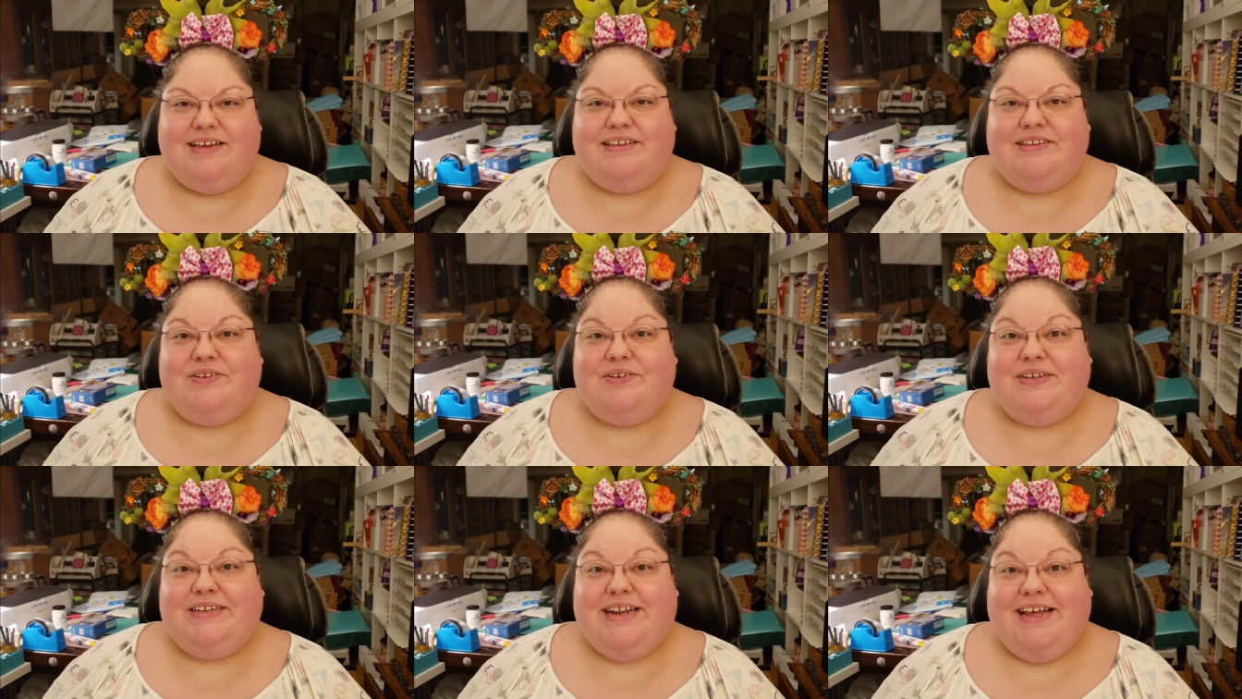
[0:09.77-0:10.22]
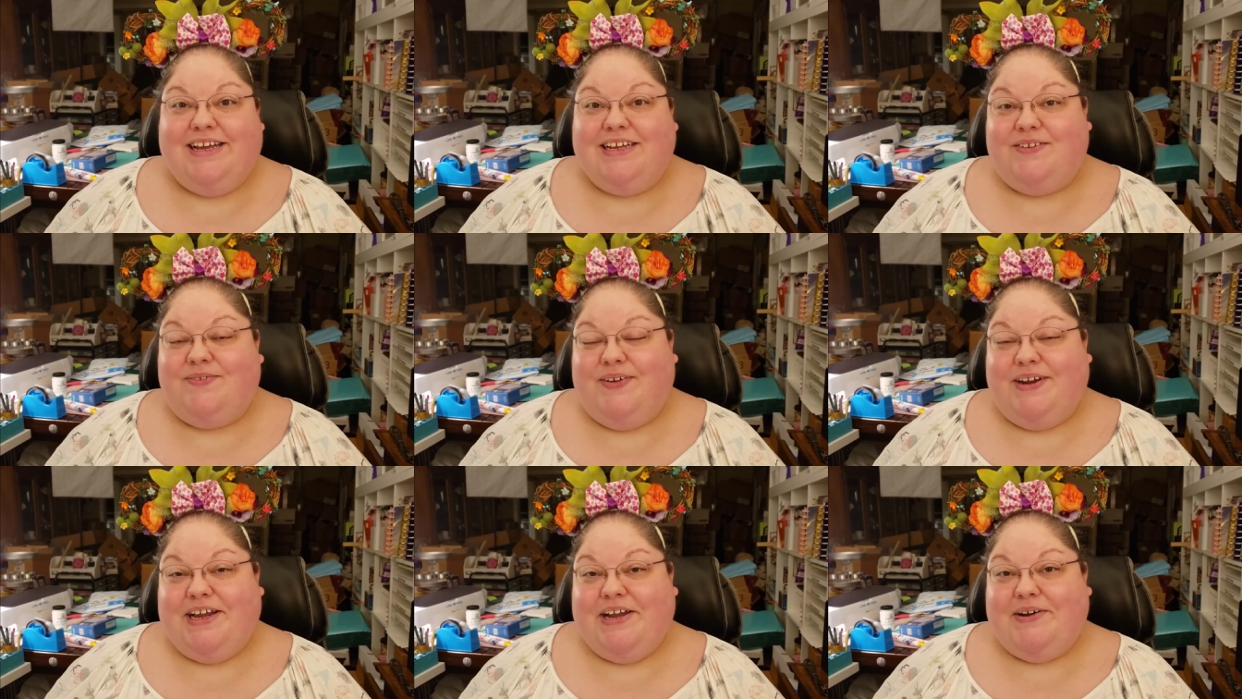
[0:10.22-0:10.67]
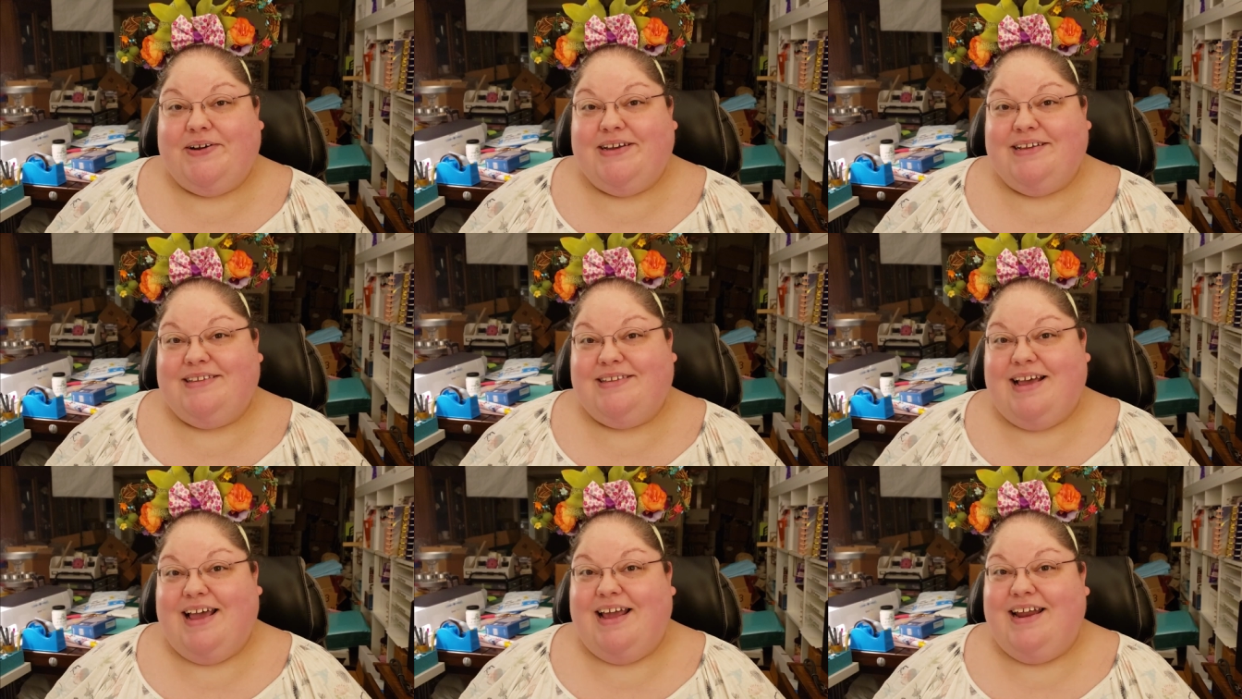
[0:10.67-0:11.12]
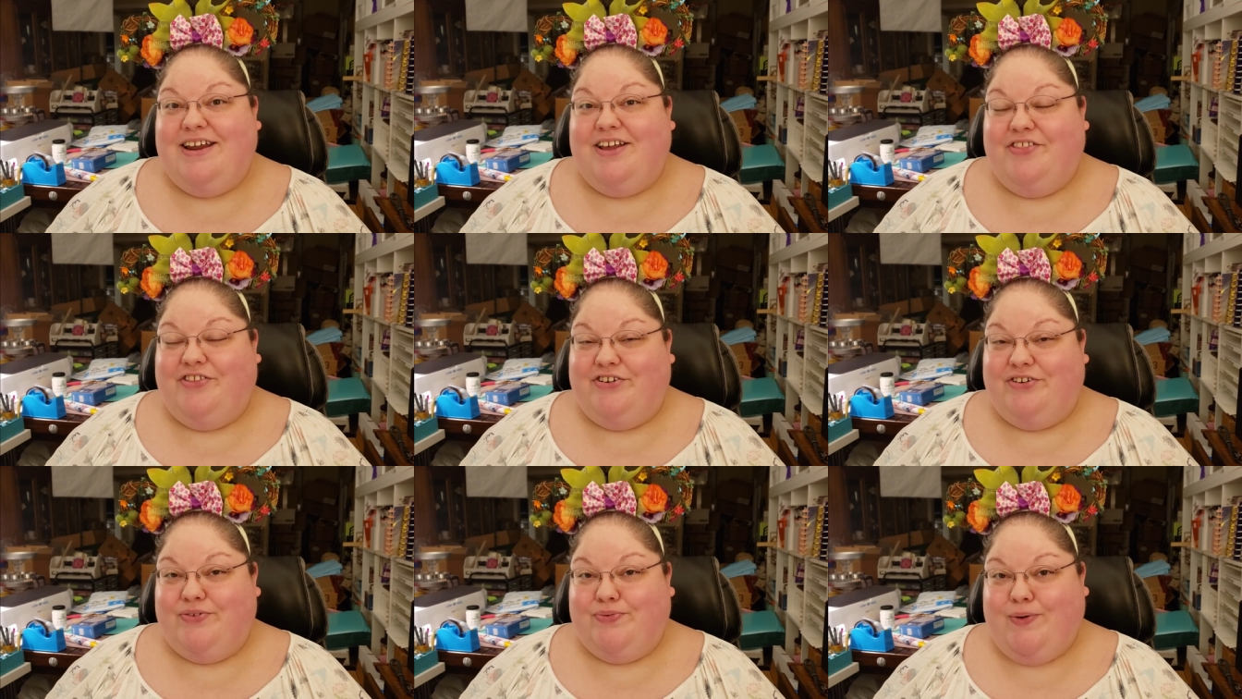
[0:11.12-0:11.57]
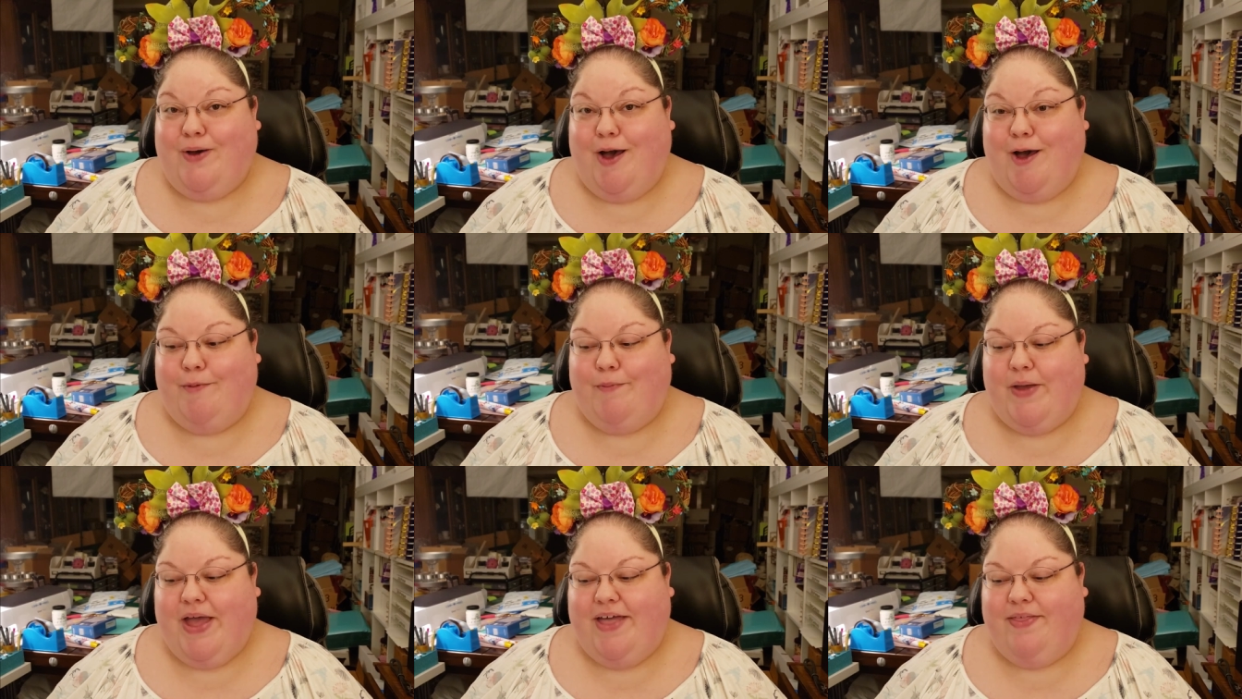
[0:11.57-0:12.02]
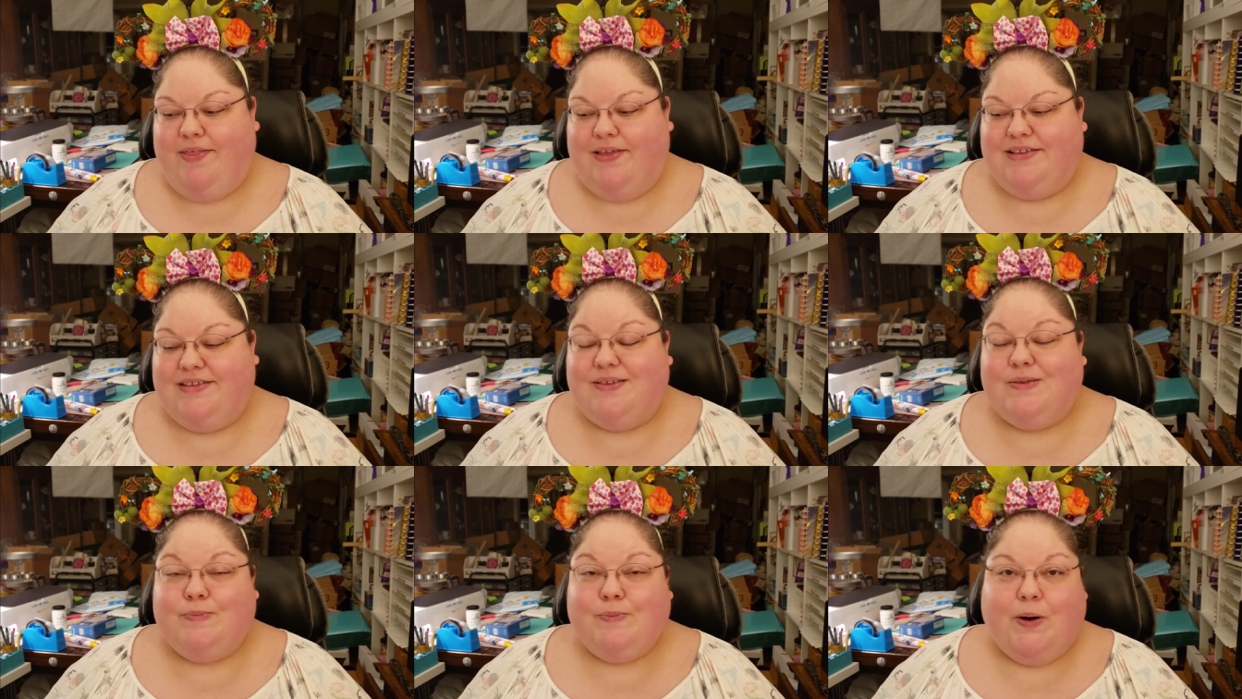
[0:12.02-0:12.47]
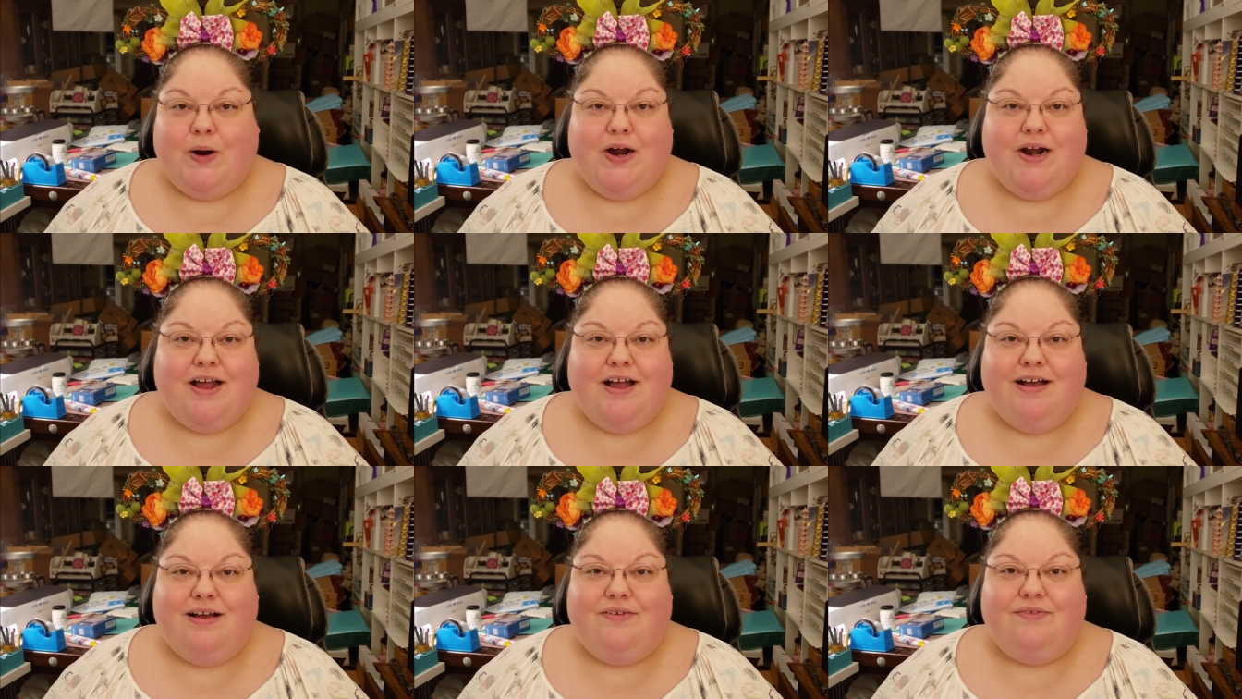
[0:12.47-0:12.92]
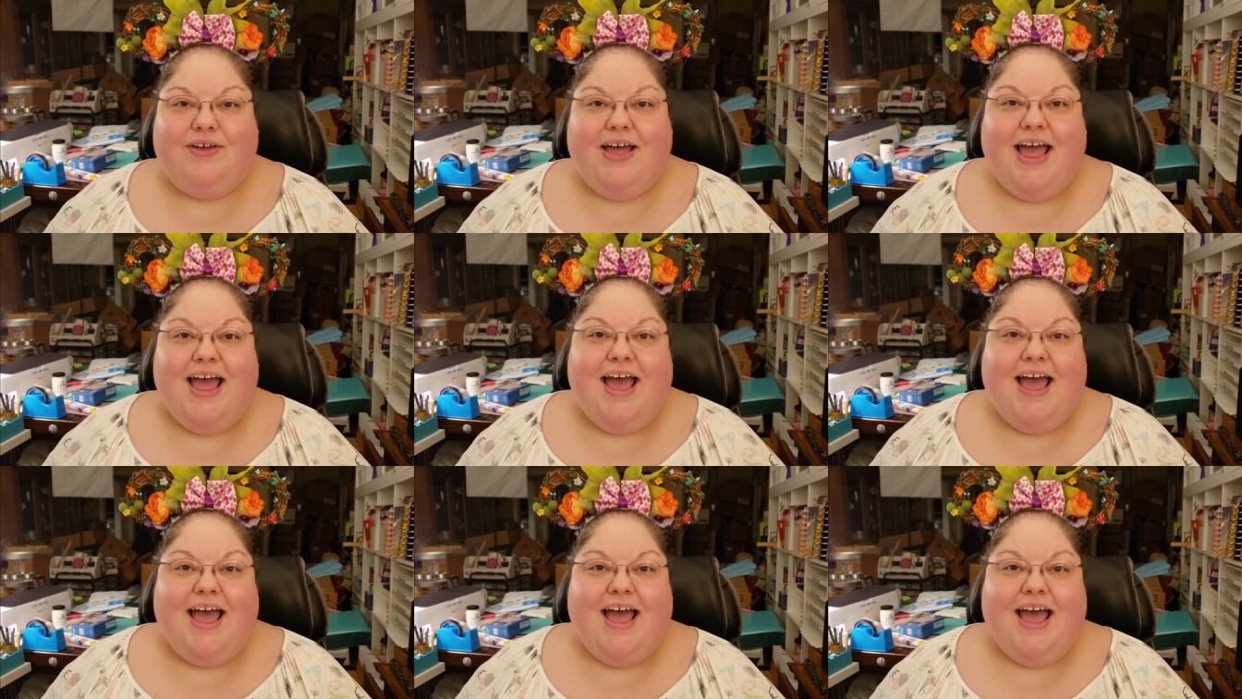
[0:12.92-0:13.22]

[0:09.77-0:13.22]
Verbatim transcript: So today's video is another swap, and this is part of